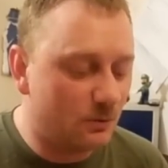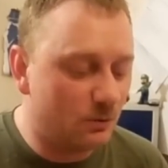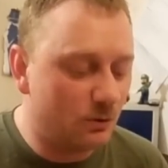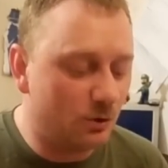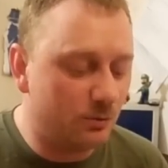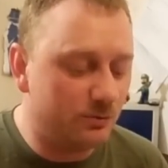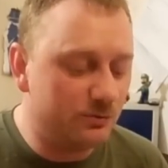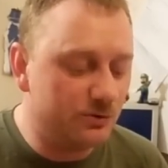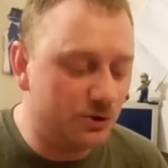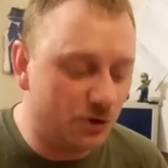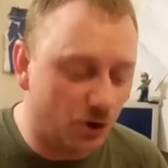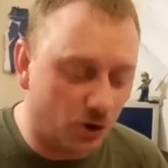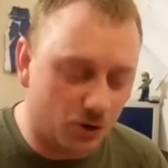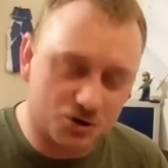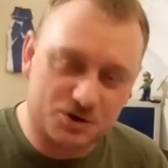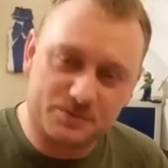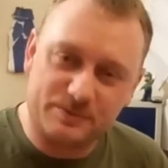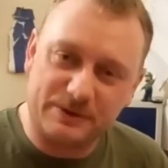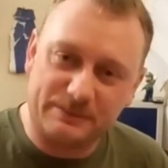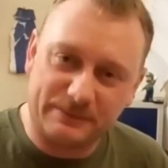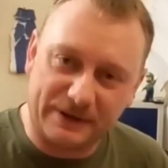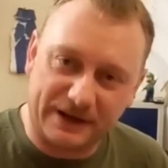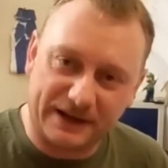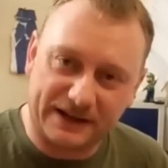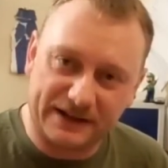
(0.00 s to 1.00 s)
will
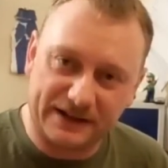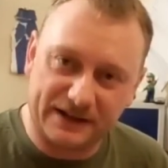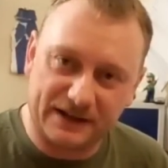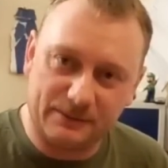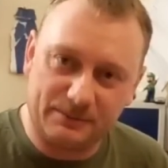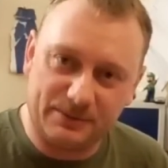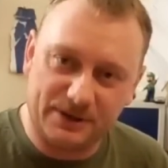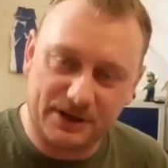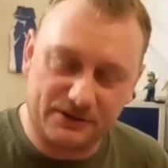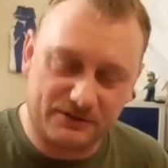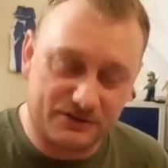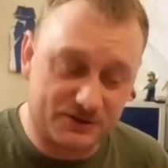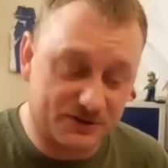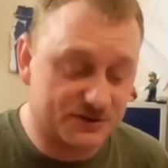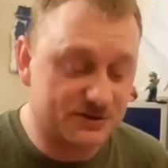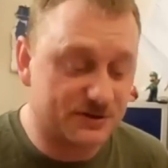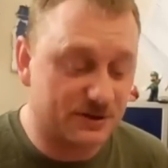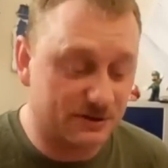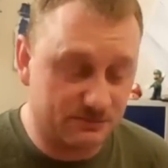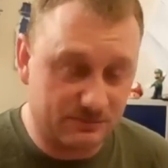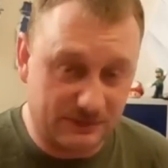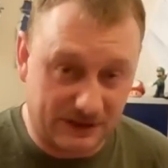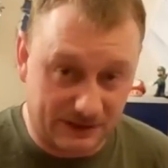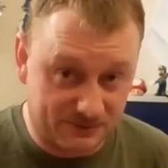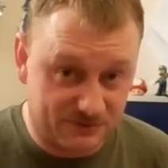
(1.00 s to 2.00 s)
not be making an appearance,
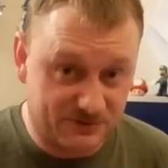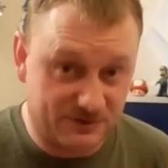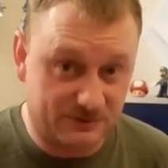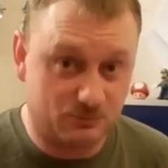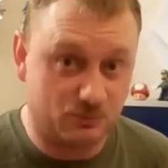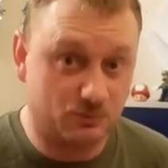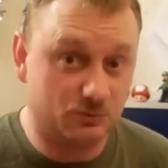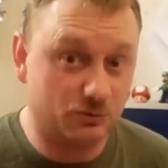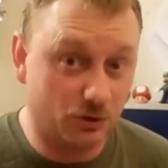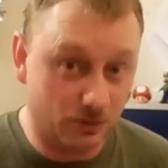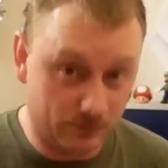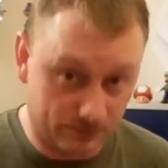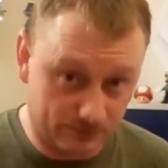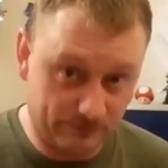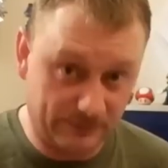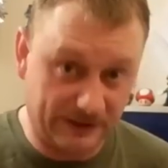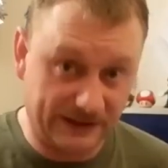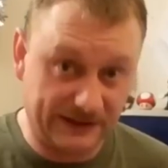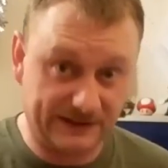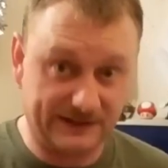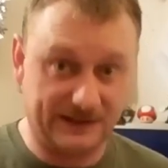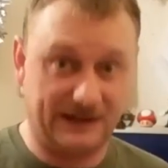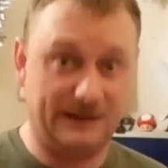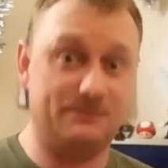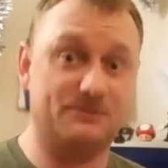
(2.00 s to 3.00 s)
so Amstrad will not
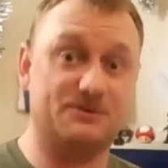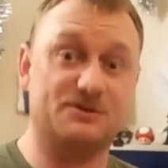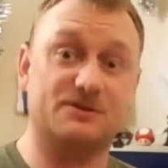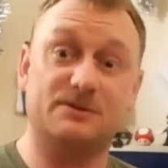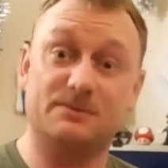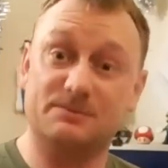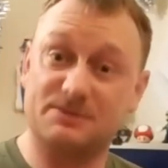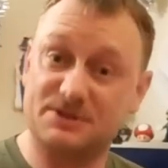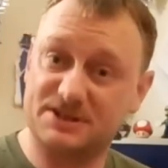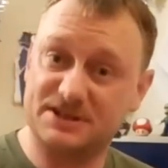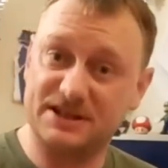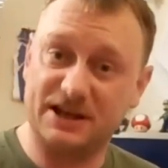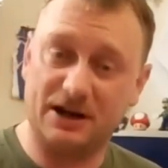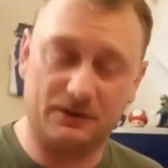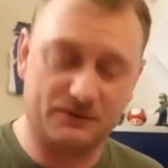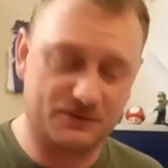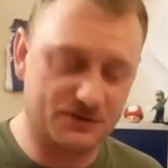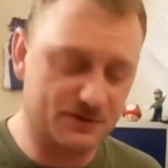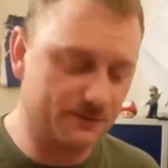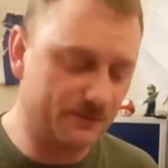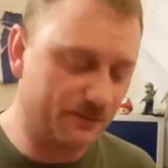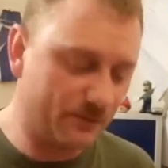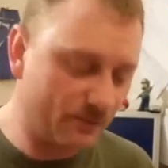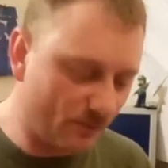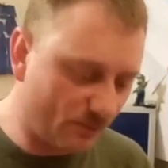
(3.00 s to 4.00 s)
make games
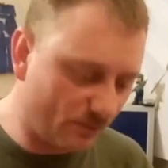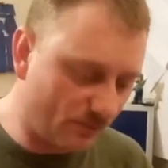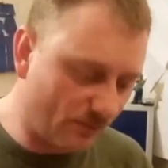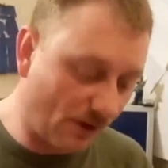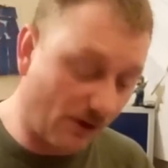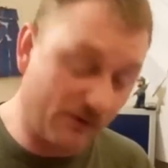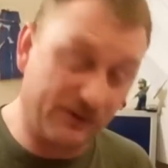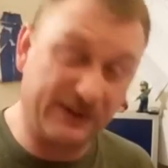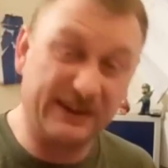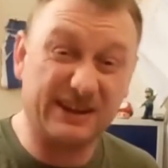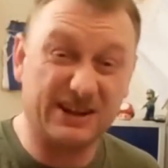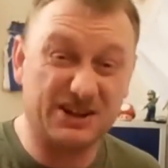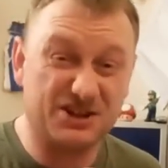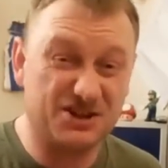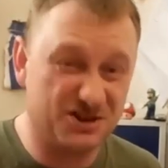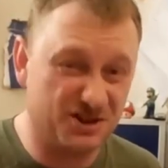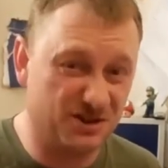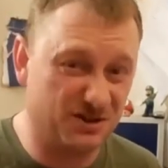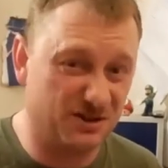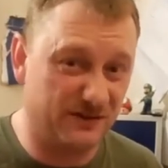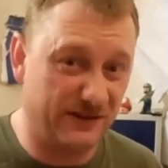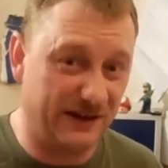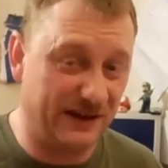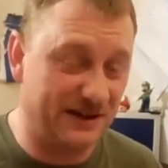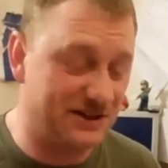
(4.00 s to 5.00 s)
themselves. I think they
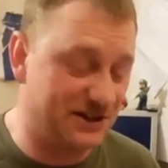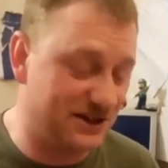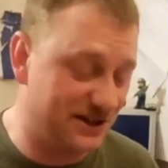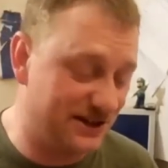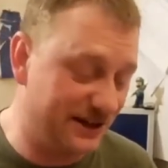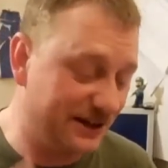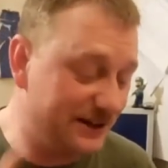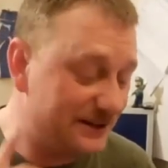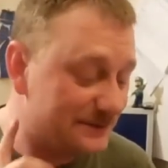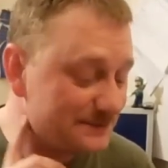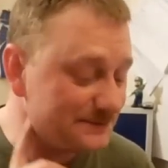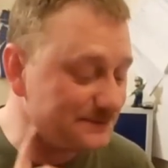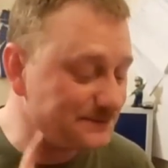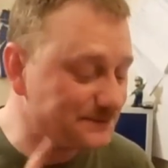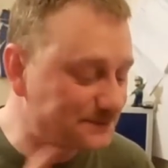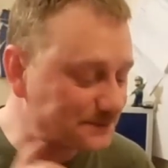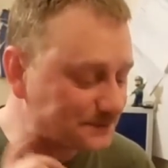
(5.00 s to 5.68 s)
should have actually.